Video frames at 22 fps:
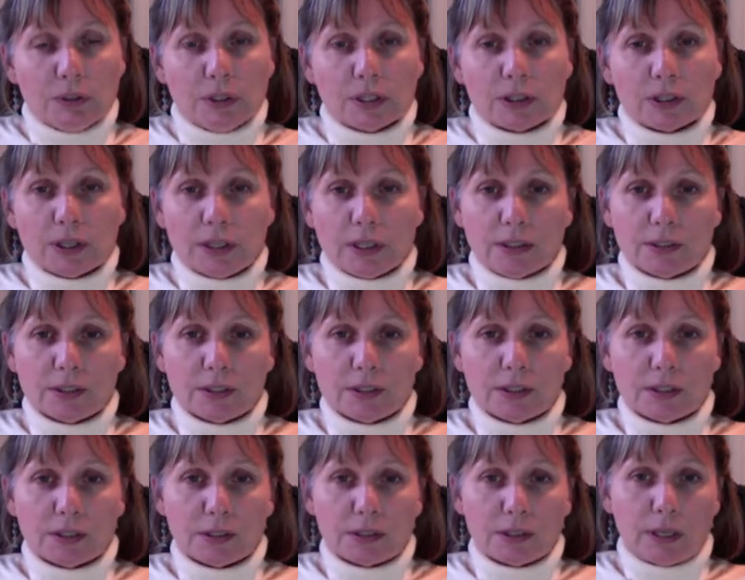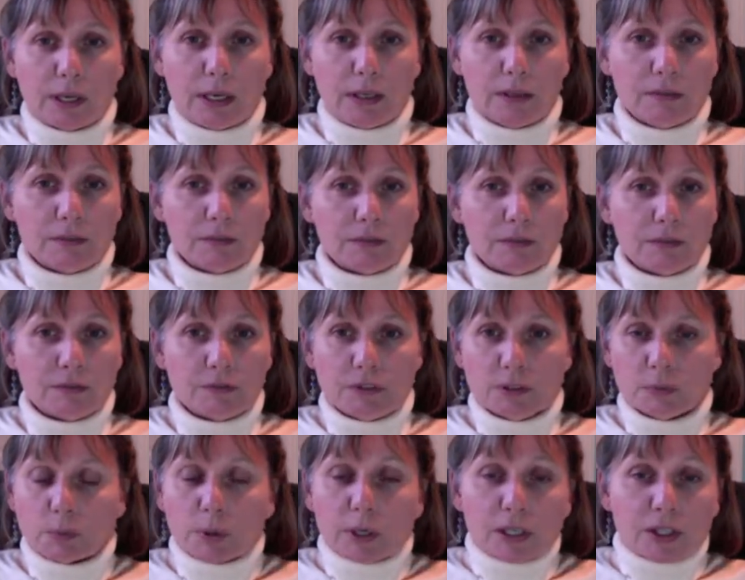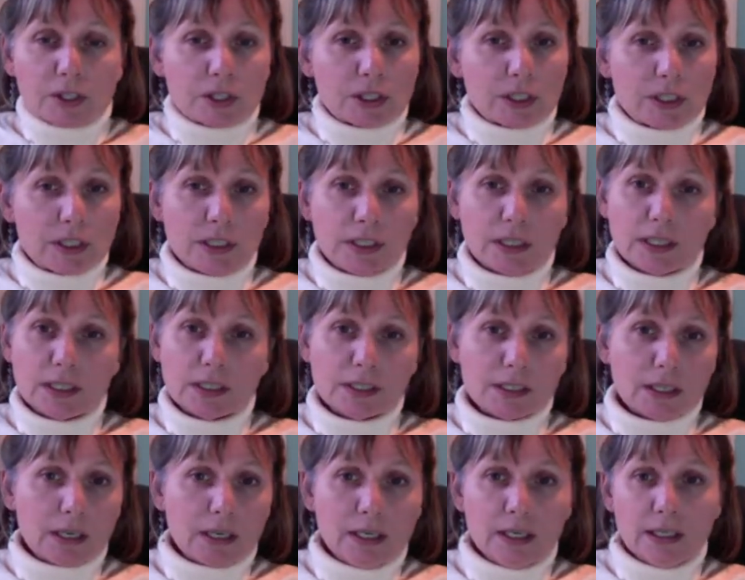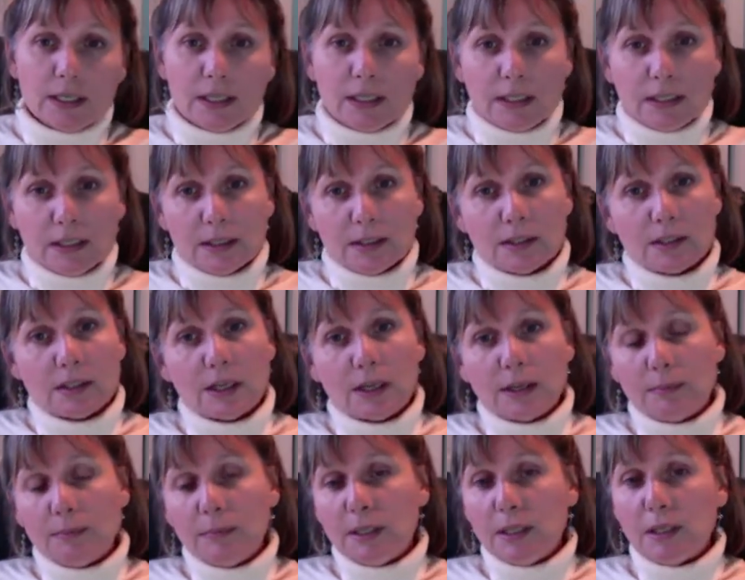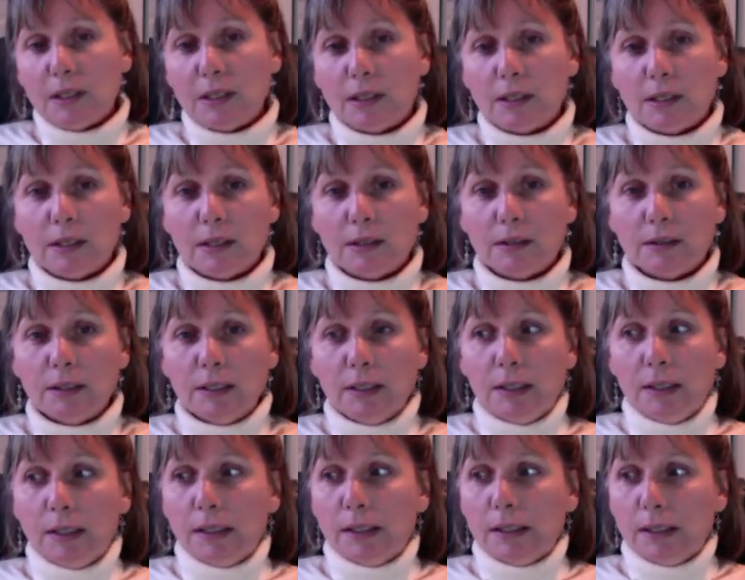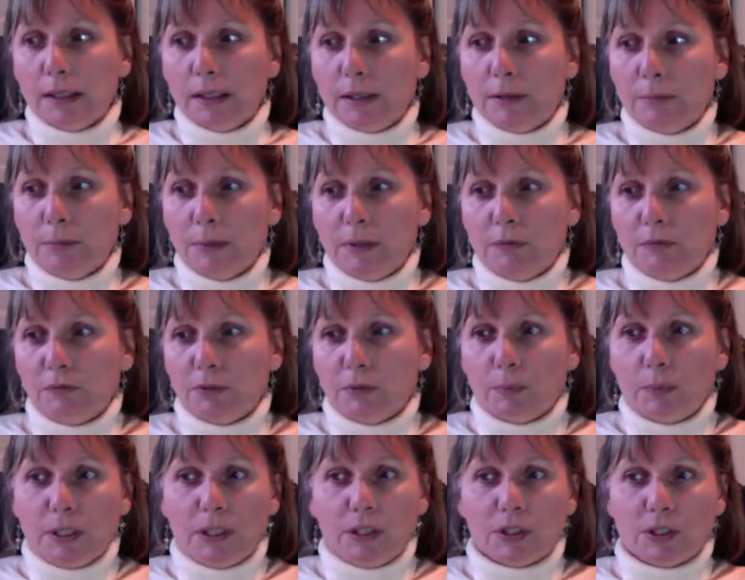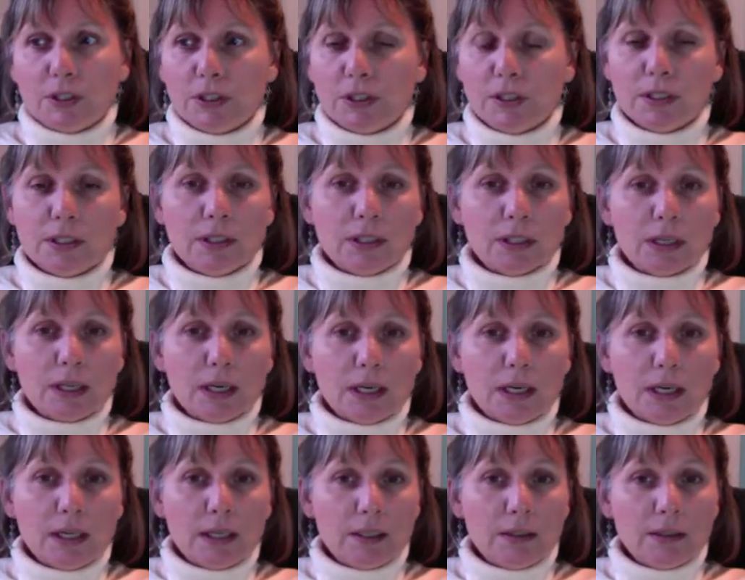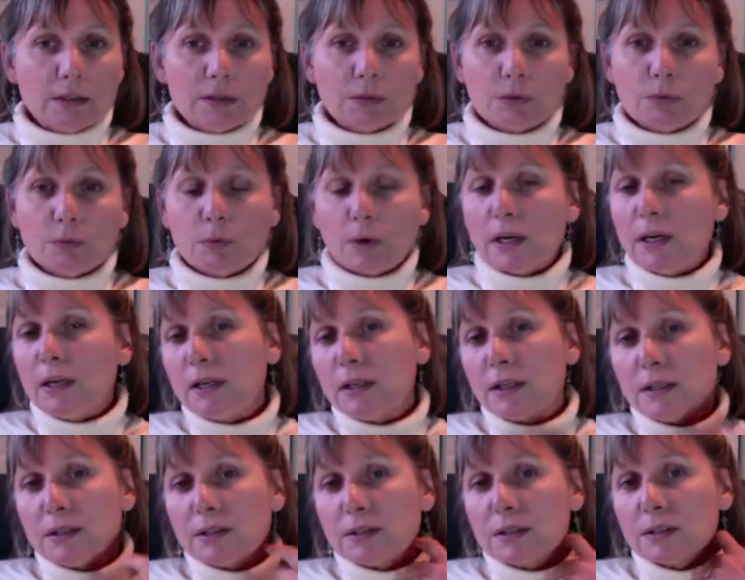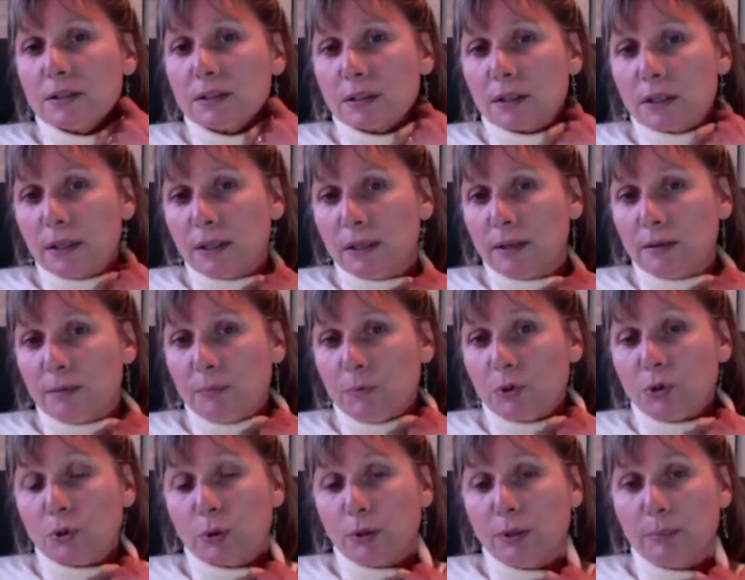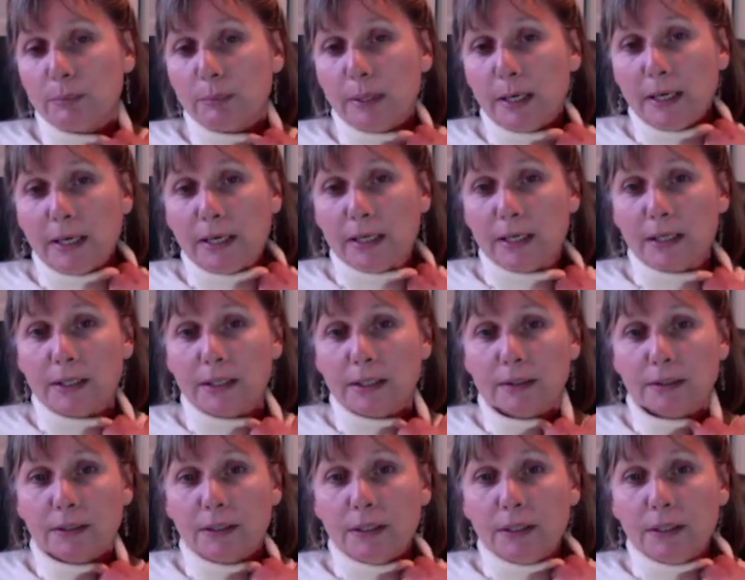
It causes a lot of depression, anxiety, insomnia, inflammation in the gut, arthritis, joint pain,